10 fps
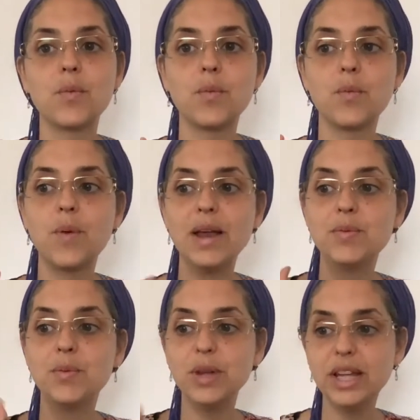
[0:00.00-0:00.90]

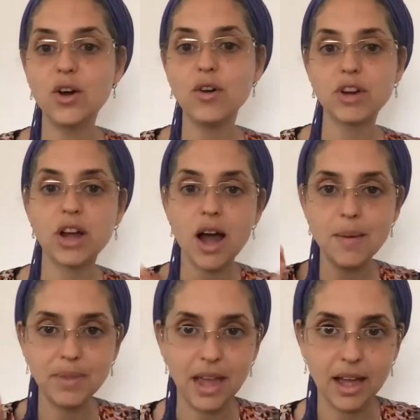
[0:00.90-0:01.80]
when we
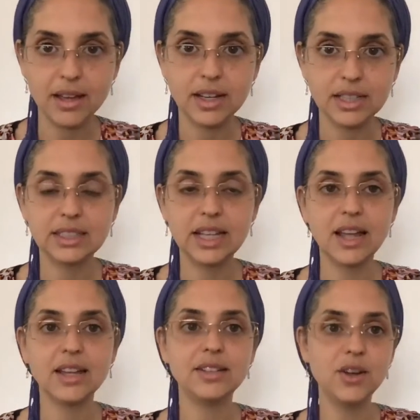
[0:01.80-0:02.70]
overcome that and
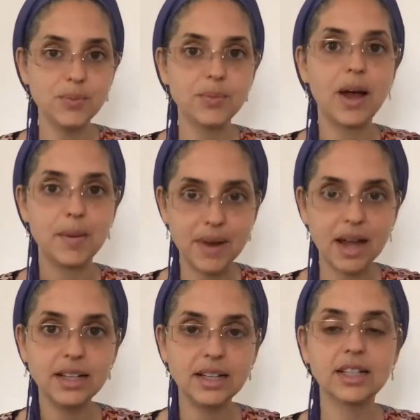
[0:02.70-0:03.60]
say, nope, I'm
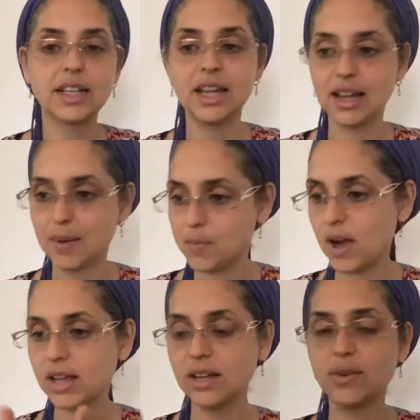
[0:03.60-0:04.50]
not eating the cake, I'm
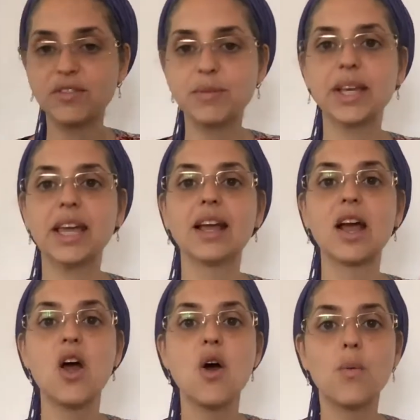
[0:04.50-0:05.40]
walking away from the cake,
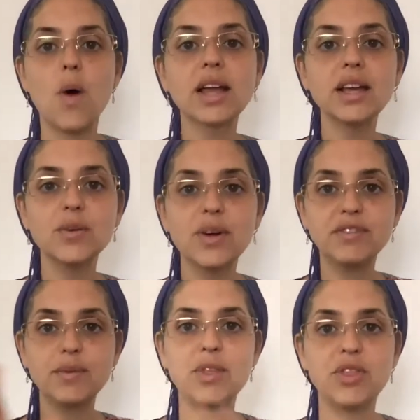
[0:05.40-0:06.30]
walking away
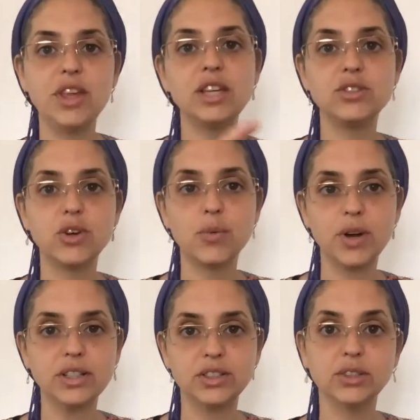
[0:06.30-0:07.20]
from the thing you don't
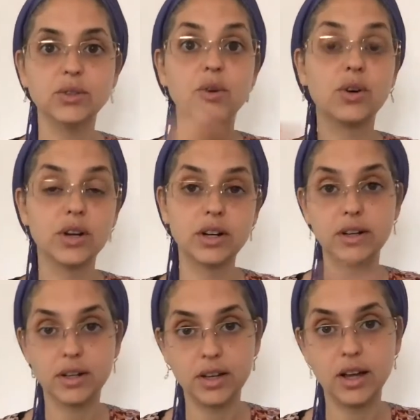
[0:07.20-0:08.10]
want to do, or
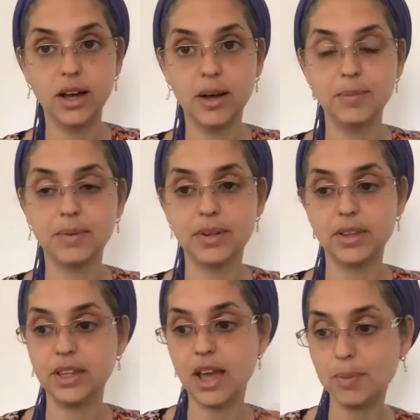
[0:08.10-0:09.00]

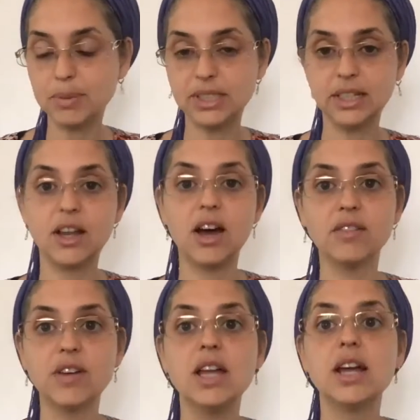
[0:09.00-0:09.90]
the opposite
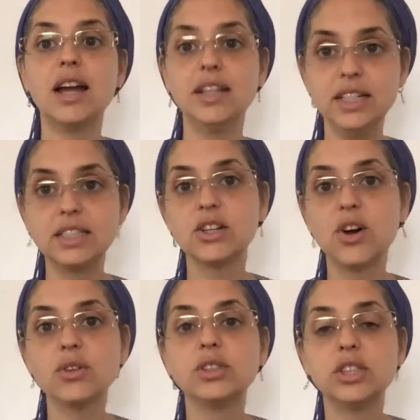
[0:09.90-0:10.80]
of, I need to
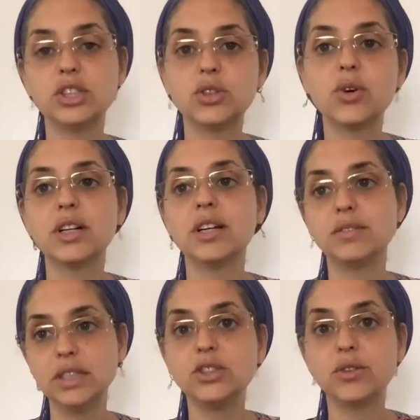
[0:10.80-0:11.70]
go to the store and I
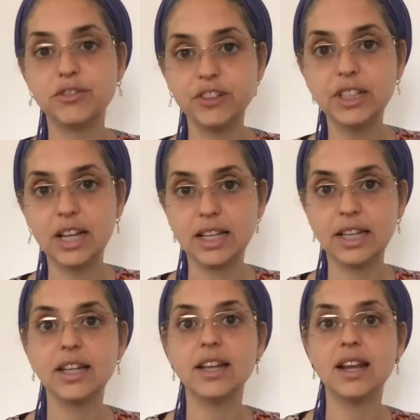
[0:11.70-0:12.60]
really don't feel like
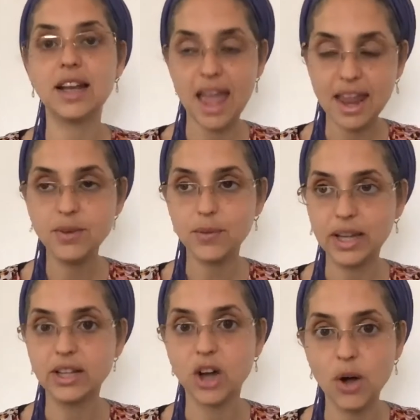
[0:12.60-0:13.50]
it, and
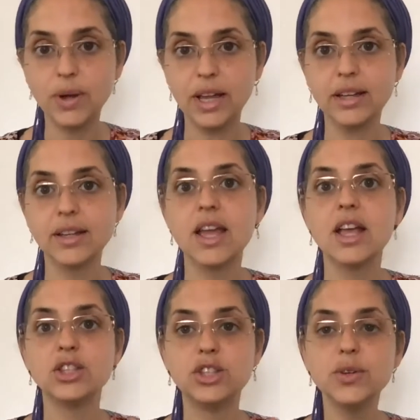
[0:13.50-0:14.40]
anyway going,
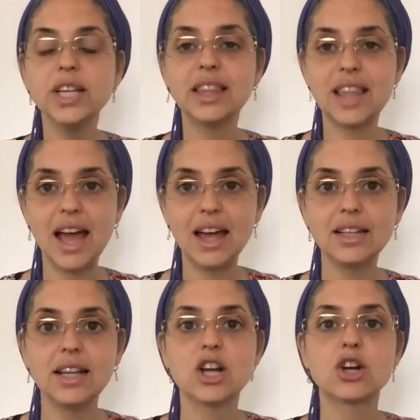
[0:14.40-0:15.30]
doing that
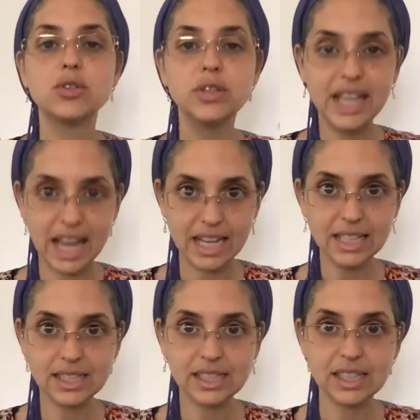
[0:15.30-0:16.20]

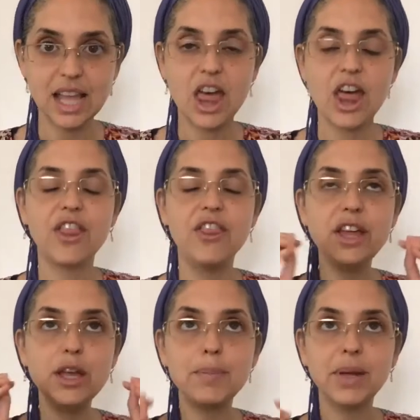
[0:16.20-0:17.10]
creates
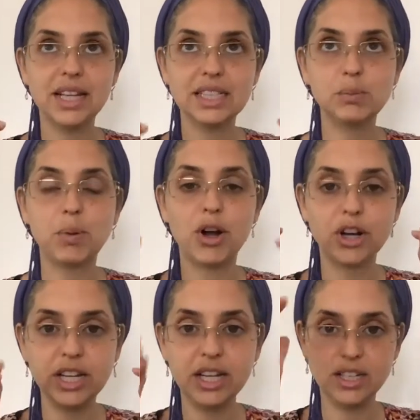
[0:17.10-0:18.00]
the biggest
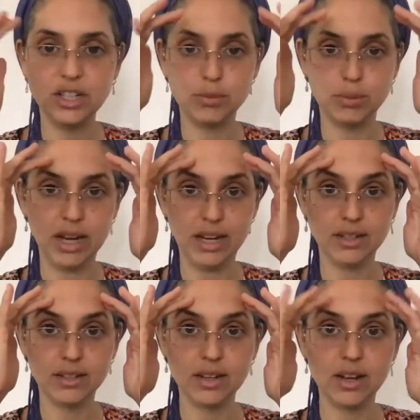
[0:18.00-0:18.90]
party in your
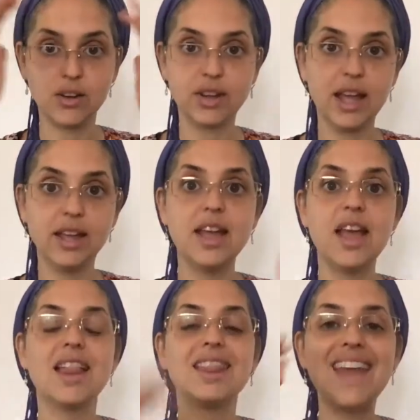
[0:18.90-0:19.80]
brain, okay?
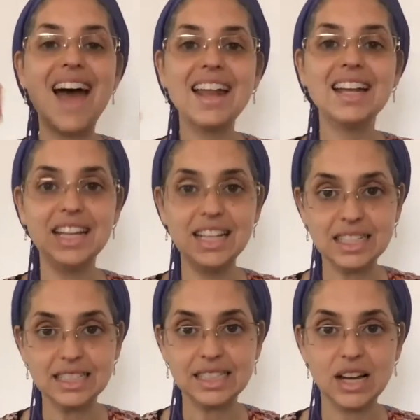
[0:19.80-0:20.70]
That
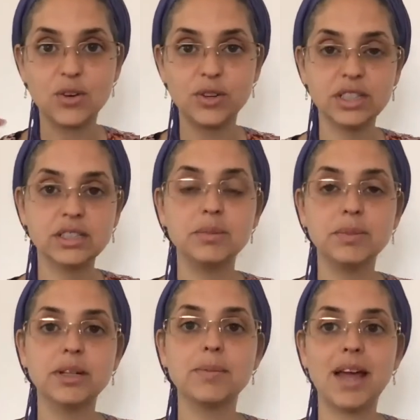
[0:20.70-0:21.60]
is, according to
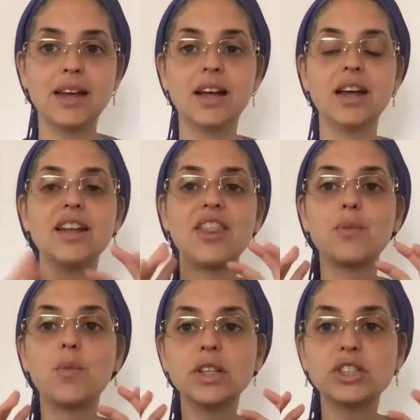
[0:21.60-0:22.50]
Miriam Adahan,
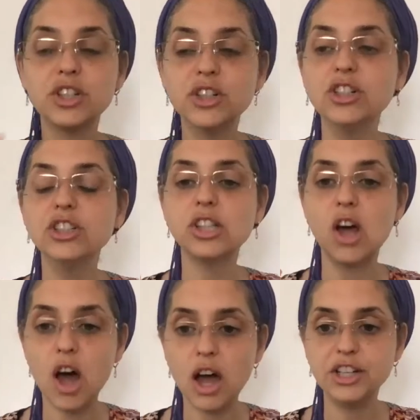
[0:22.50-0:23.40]
what turns
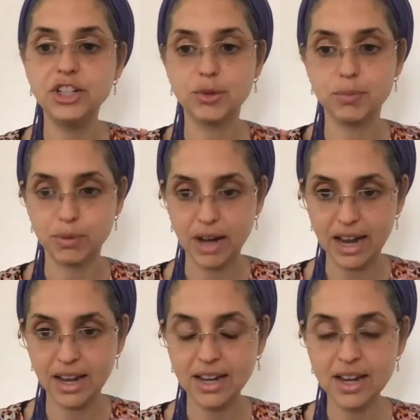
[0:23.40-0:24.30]
on your
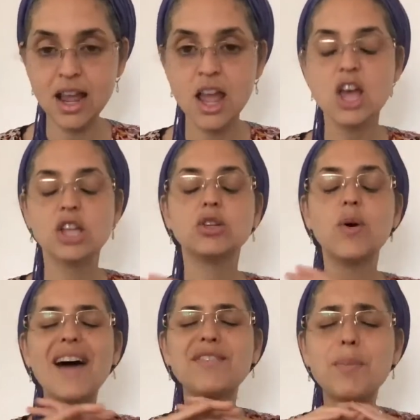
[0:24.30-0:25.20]
brain to
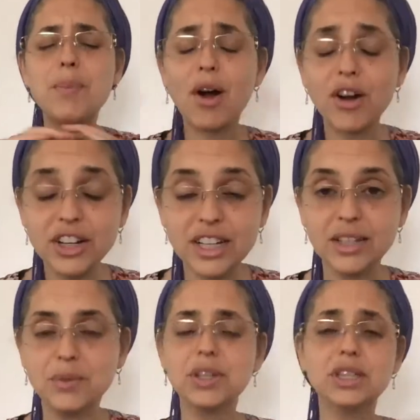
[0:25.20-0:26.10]
have a
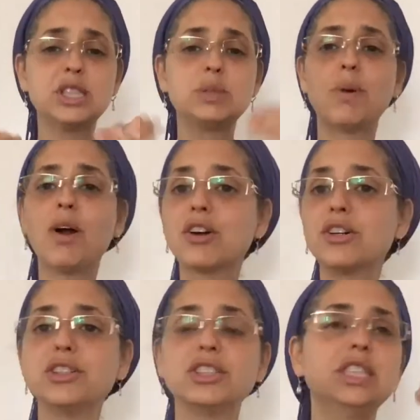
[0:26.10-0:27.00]
party with
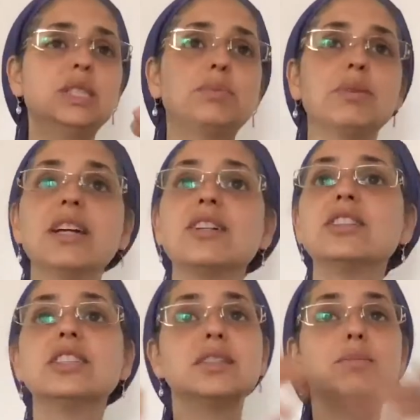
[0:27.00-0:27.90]
sparkles and
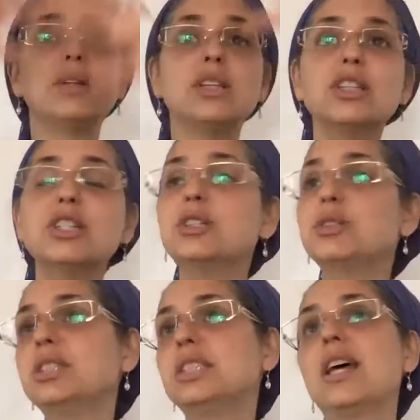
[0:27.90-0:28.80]
sprinkles and balloons